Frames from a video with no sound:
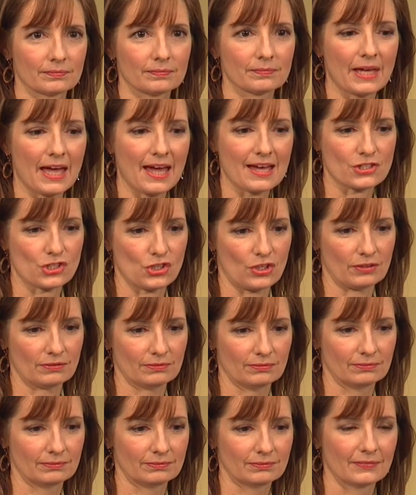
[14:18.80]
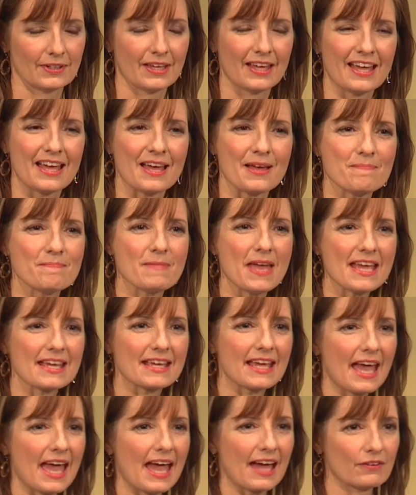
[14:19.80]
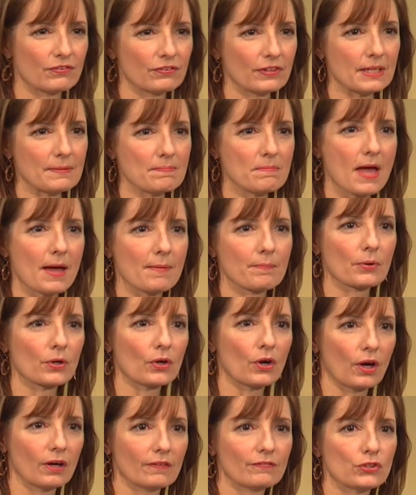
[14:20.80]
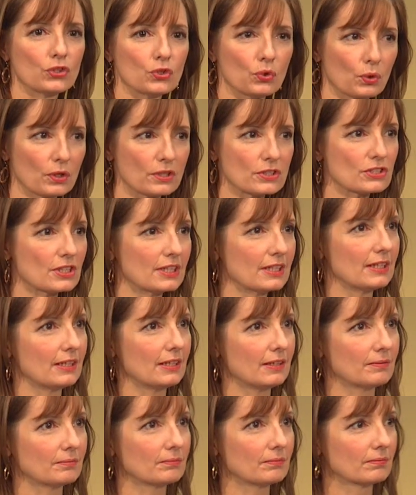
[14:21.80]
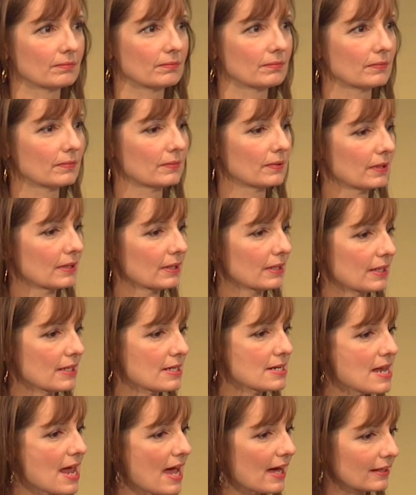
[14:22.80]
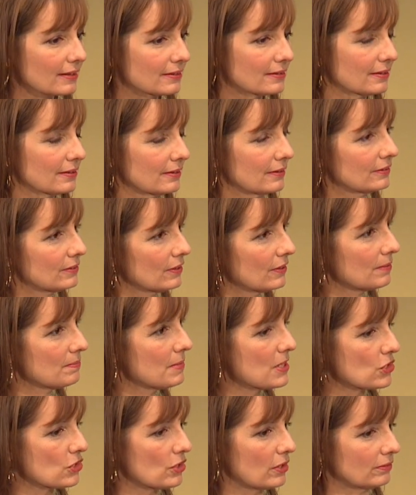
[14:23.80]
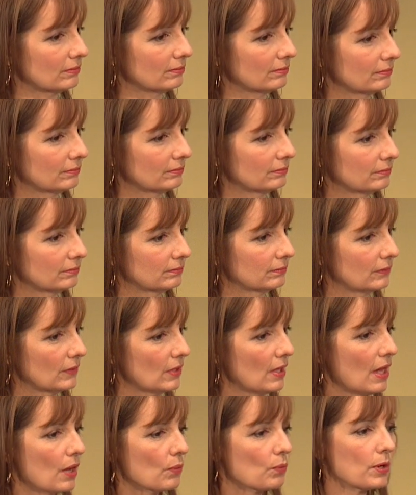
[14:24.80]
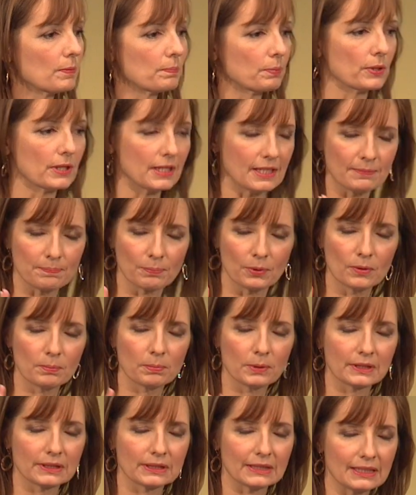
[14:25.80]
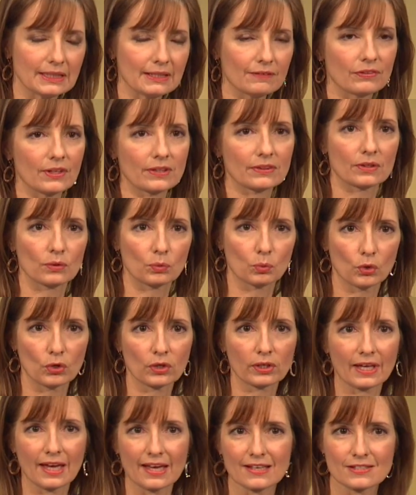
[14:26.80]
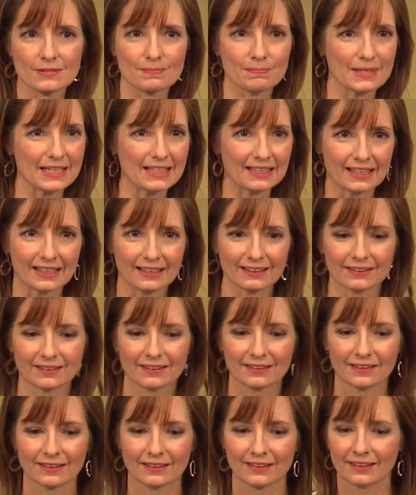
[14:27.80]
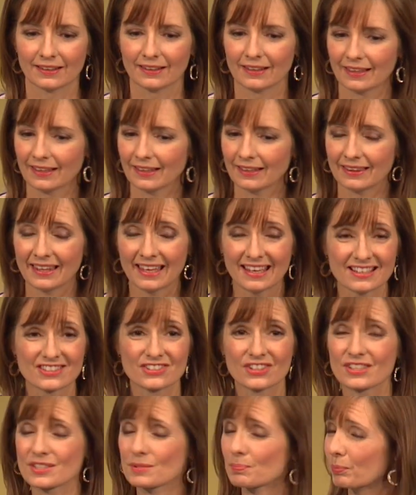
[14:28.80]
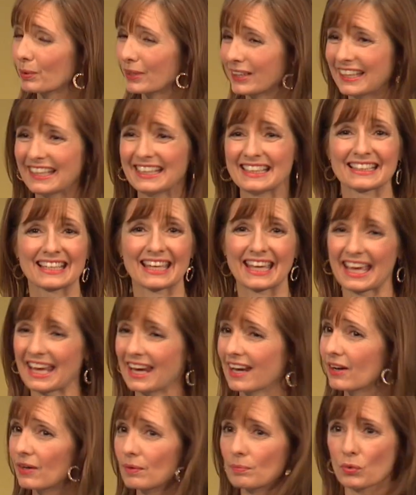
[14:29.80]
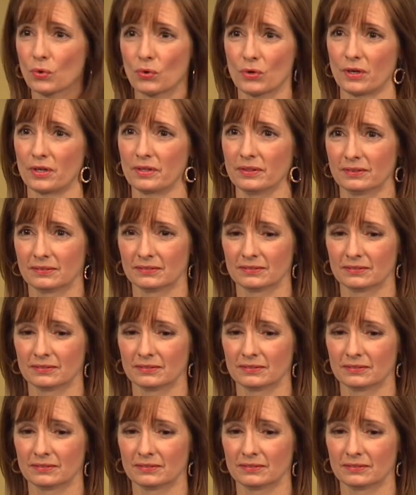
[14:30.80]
Passion. Make every member of your team connect to the mission. When people believe that their work has meaning, they just plain care more.